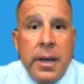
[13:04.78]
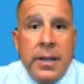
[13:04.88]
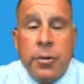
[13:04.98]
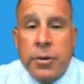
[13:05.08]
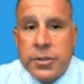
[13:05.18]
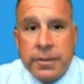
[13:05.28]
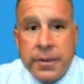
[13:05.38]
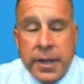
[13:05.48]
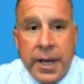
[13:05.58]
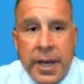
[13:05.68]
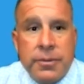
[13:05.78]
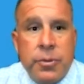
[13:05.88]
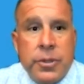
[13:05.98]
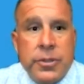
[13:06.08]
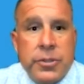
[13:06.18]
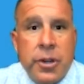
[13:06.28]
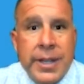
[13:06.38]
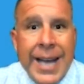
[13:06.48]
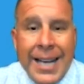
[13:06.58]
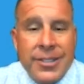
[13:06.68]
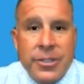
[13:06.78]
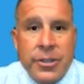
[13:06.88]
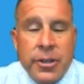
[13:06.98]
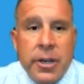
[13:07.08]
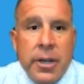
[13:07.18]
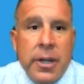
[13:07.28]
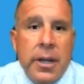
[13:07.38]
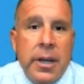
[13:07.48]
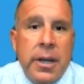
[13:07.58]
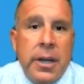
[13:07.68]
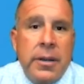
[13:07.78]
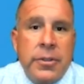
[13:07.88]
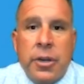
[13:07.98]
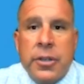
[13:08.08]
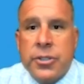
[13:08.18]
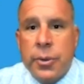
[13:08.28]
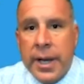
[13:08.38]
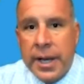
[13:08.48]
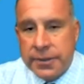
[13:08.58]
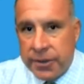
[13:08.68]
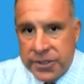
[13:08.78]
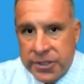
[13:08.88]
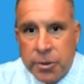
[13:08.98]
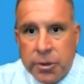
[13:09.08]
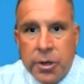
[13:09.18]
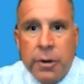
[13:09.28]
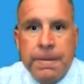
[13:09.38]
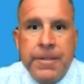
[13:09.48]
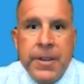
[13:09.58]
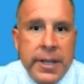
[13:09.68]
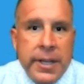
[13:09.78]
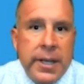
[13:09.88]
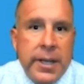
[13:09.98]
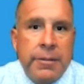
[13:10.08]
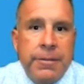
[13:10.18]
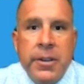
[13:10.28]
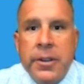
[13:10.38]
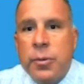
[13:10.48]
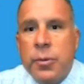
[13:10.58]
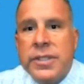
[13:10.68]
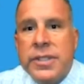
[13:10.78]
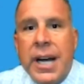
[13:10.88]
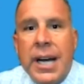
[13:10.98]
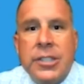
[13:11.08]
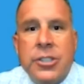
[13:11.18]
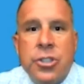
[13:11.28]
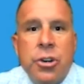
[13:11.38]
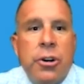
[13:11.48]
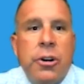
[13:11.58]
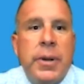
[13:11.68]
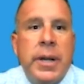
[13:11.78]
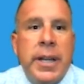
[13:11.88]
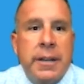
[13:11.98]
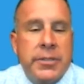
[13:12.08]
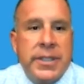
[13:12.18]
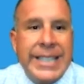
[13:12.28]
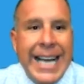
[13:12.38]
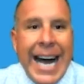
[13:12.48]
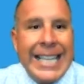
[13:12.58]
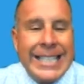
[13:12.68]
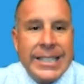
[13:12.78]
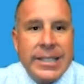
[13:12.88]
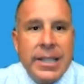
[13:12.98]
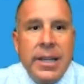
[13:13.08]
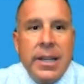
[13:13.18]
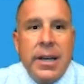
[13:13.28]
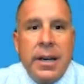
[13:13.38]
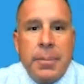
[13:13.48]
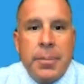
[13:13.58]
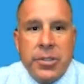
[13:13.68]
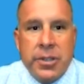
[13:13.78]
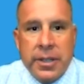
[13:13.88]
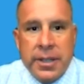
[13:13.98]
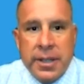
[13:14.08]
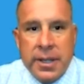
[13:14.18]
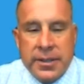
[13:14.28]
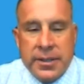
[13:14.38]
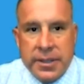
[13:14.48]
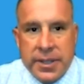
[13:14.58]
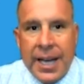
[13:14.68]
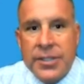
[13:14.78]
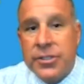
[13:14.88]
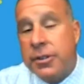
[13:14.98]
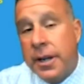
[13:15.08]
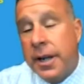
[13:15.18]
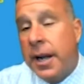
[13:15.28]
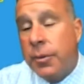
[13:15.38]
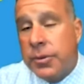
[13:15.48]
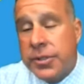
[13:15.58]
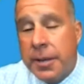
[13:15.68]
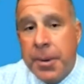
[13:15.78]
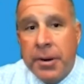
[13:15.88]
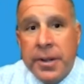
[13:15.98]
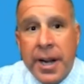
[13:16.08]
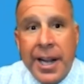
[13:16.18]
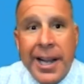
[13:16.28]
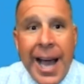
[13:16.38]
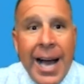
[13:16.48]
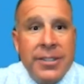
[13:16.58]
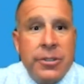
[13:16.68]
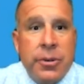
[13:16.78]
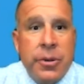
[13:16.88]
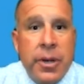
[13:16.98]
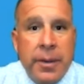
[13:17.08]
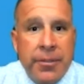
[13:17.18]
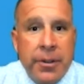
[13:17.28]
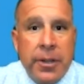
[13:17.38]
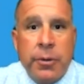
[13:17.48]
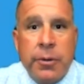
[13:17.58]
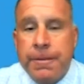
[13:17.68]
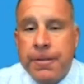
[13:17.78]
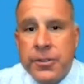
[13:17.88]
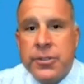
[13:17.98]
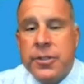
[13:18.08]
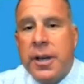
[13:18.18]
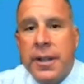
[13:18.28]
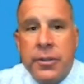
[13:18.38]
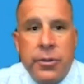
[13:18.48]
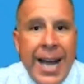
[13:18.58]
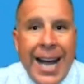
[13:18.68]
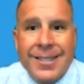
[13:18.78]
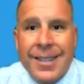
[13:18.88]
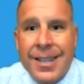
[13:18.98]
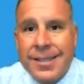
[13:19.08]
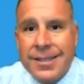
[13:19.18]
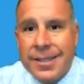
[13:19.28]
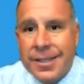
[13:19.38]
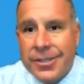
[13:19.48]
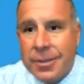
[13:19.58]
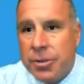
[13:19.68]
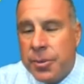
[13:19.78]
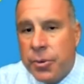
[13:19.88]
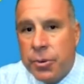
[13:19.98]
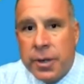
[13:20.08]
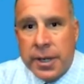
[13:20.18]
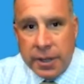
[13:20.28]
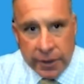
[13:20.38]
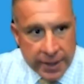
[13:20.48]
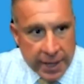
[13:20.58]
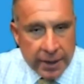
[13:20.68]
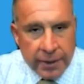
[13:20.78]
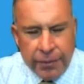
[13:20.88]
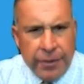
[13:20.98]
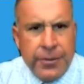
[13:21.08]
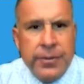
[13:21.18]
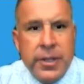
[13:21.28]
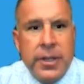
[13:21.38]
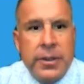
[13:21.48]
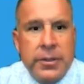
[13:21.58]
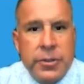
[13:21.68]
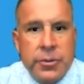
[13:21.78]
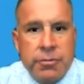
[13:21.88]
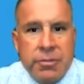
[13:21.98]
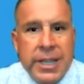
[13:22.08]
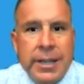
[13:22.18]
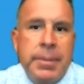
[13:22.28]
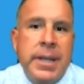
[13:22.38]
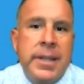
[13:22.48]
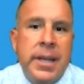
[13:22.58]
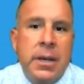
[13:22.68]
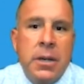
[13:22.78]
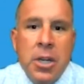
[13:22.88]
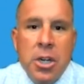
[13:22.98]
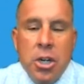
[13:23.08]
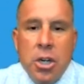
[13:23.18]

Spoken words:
And of course, the case, of course, is called Kasner. And there's also a case very similar called Fielding. Now, Fielding was denied cert, but it gives us guidance. Particularly as does Kasner. And I will say, parenthetically, Kasner and Fielding were the first, I think, 2 tax cases that the Supreme Court had looked at in over 50 years. So it was really a big deal.